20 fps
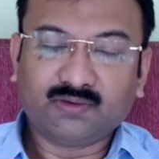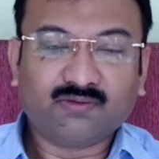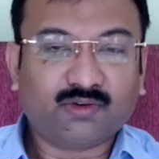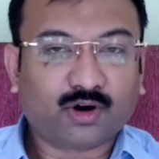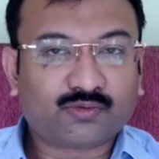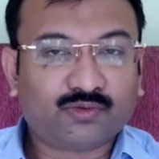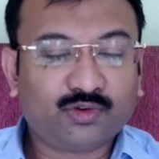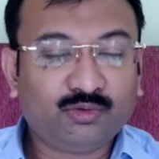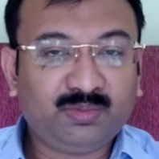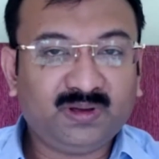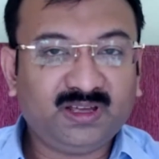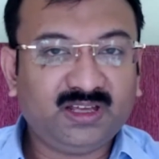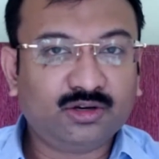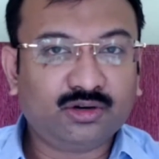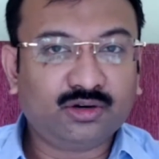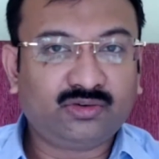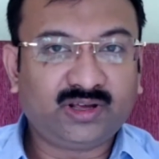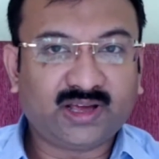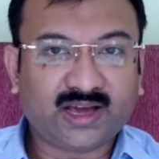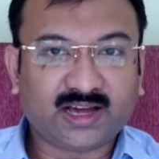What would be
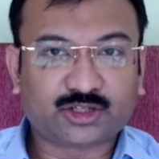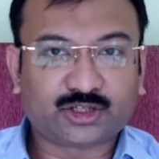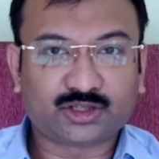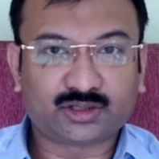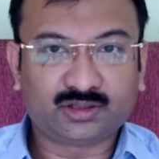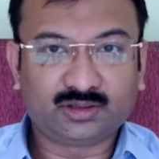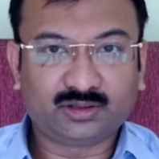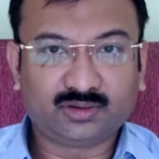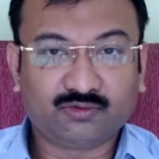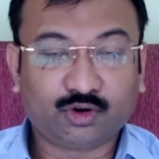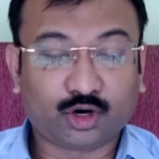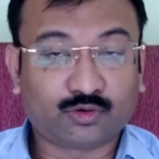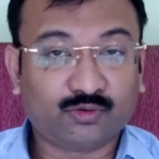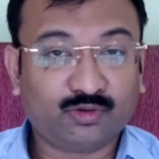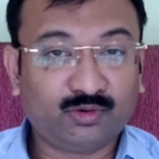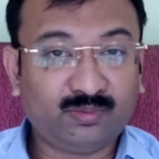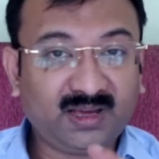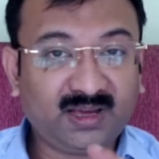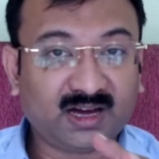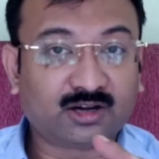your reaction? What
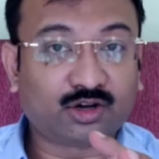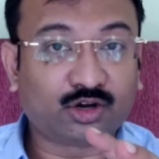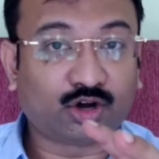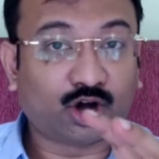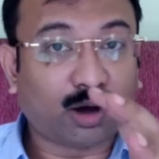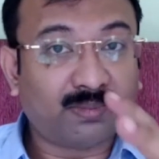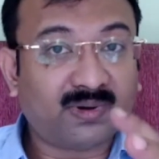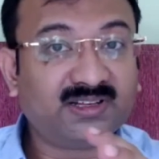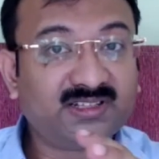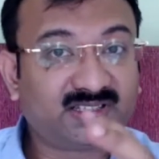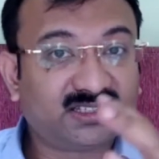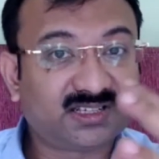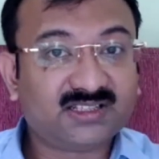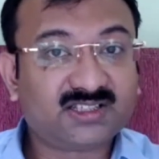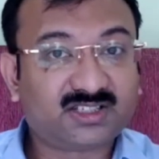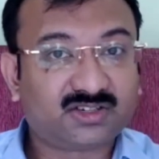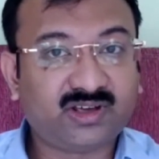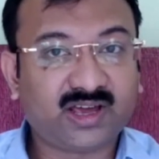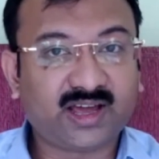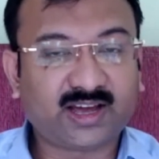would be a common
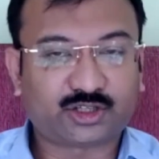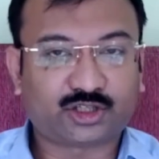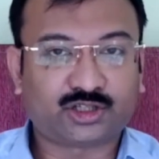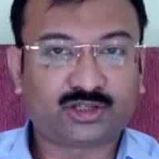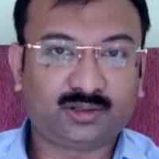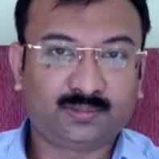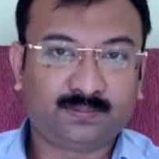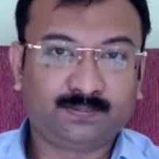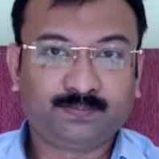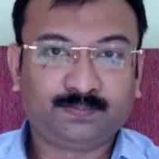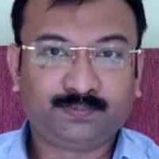sense reaction?